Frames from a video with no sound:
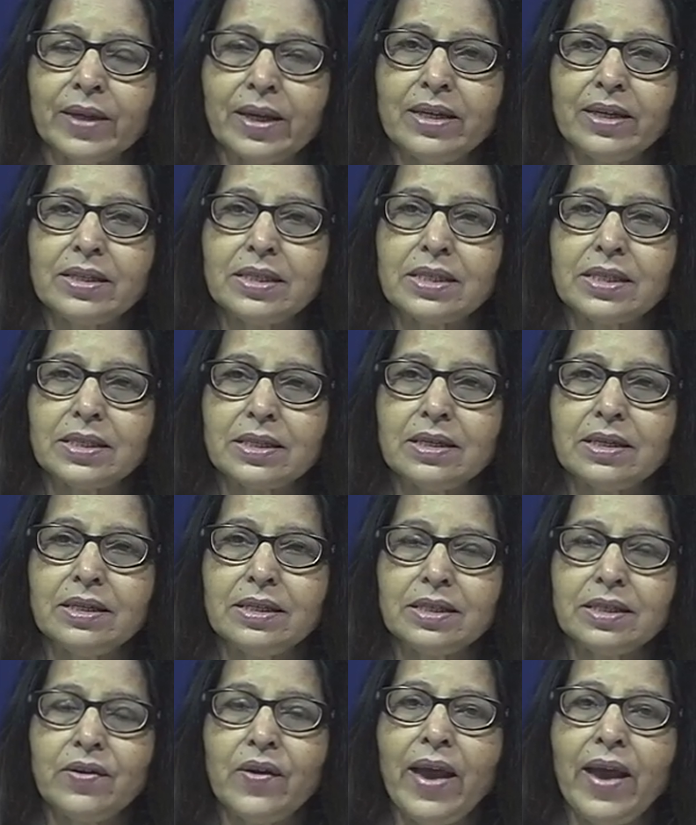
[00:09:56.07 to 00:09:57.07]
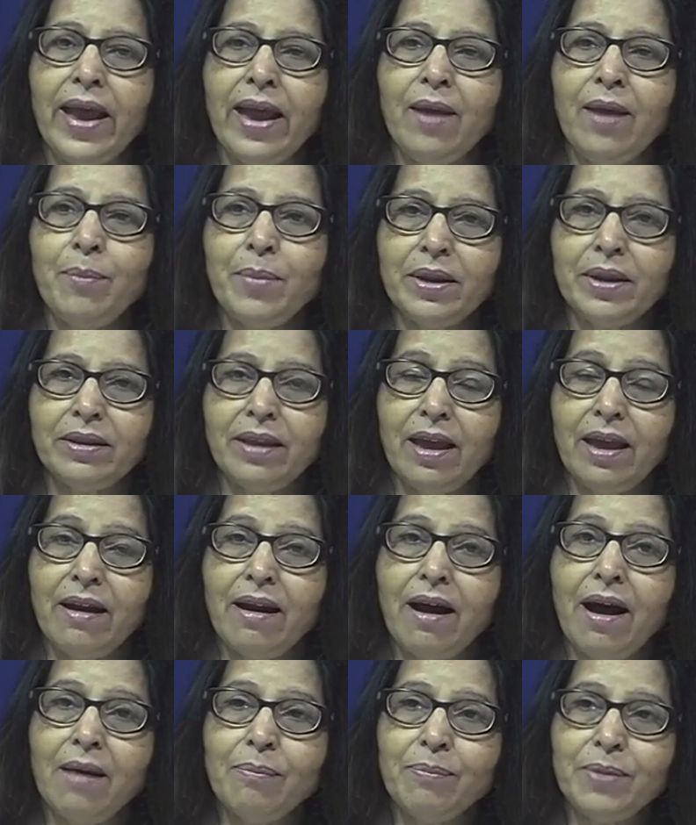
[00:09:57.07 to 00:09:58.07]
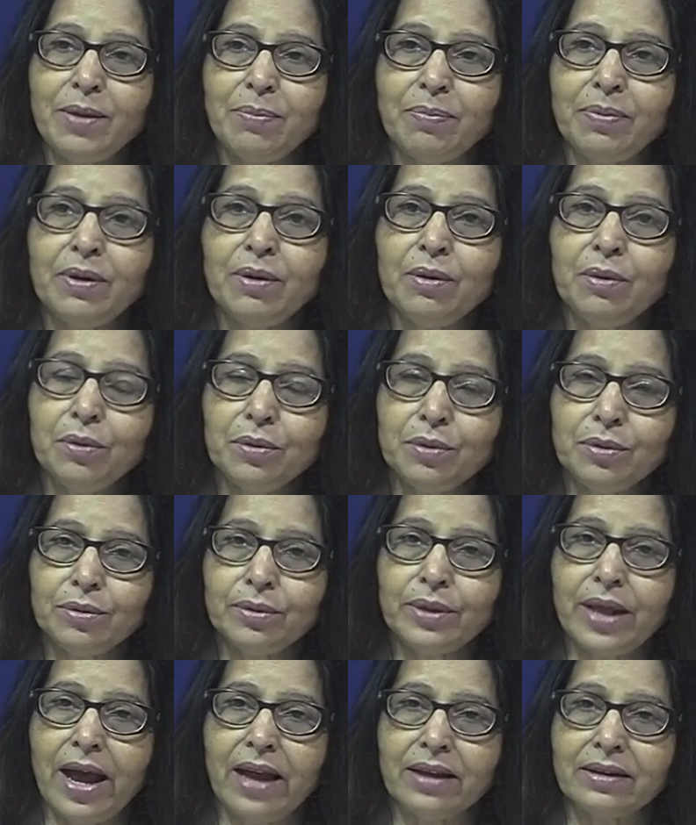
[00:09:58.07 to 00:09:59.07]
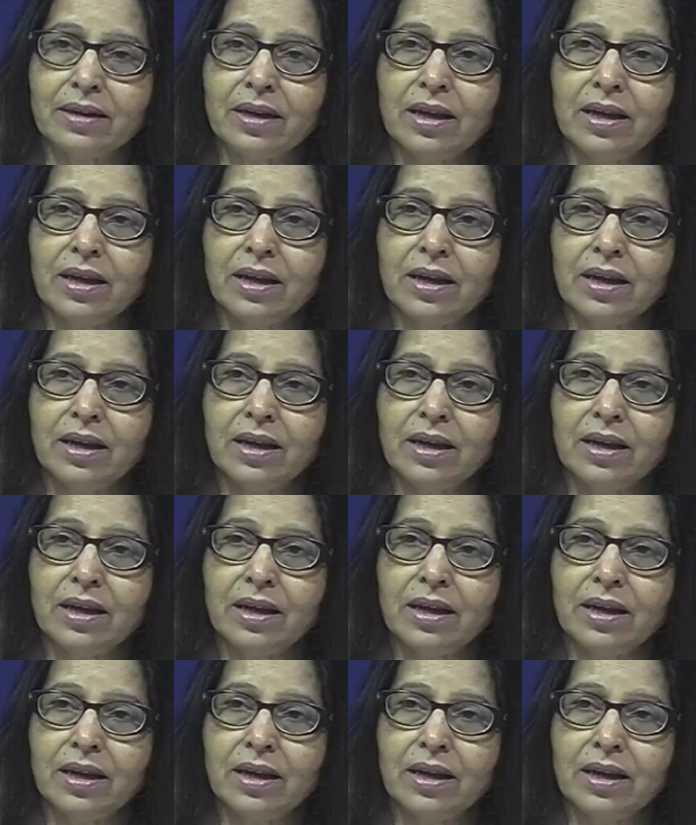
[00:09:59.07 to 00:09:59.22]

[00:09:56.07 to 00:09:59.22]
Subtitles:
It's rare, but there are people who do that.